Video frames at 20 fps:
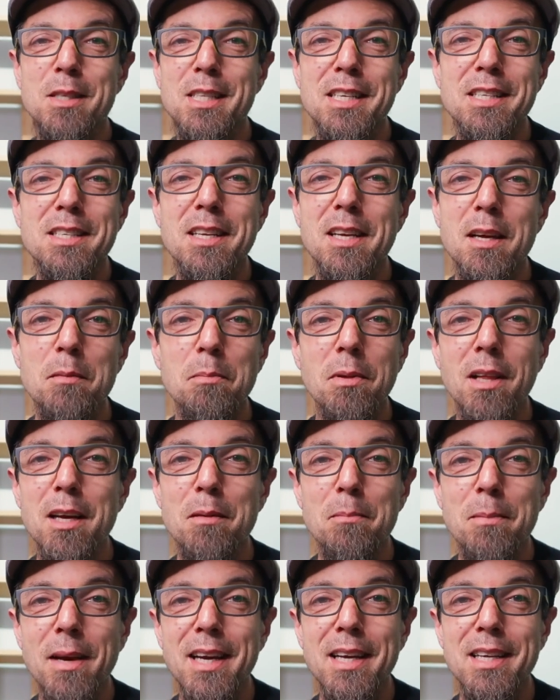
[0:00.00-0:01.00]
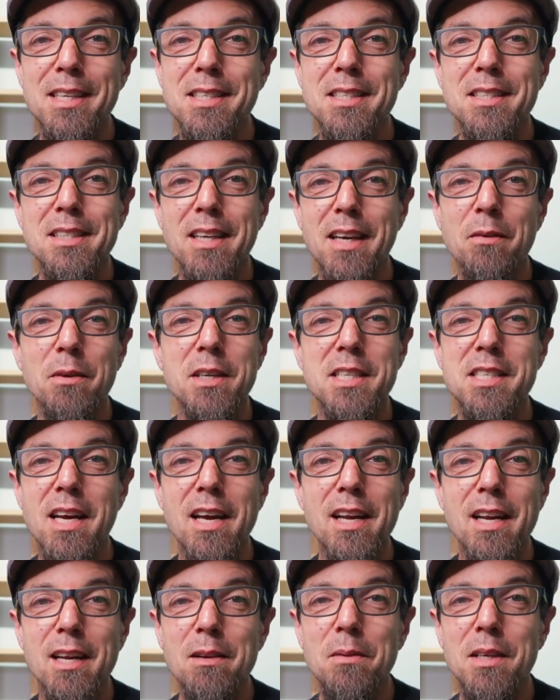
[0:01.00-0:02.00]
He played bass. Like, we
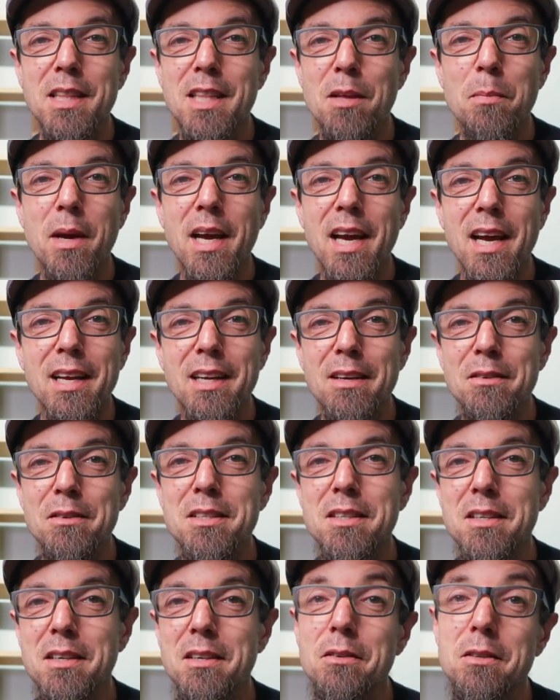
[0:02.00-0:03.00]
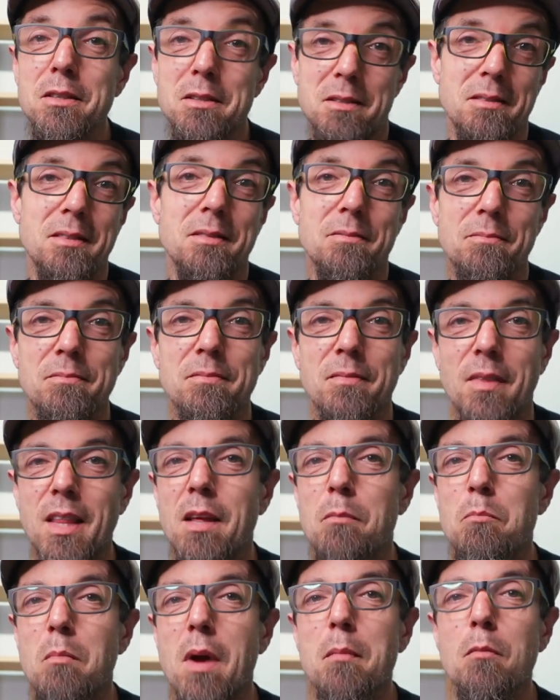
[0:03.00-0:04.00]
sat in with the band. It was a
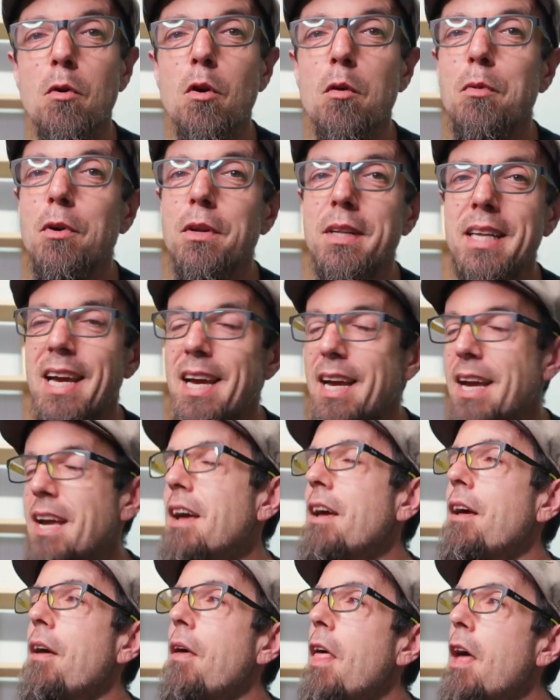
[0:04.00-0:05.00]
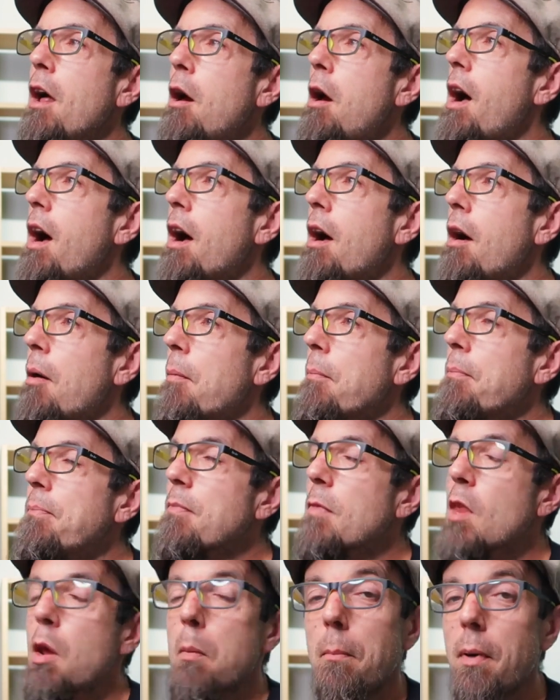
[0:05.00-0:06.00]
memorable day.
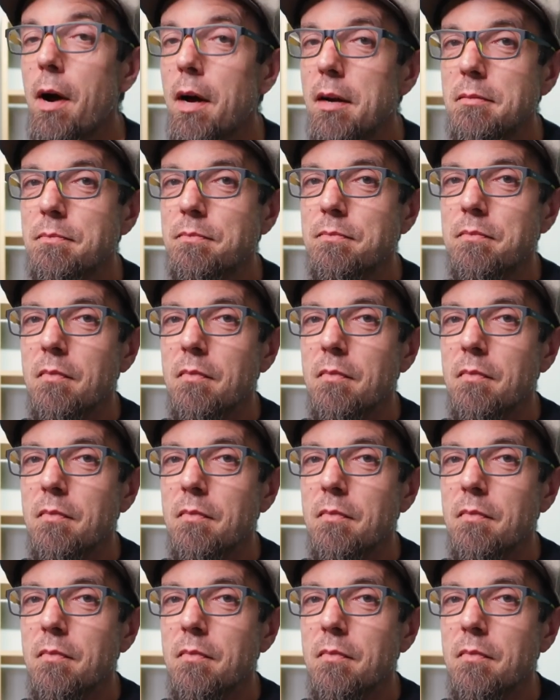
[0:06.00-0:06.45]
But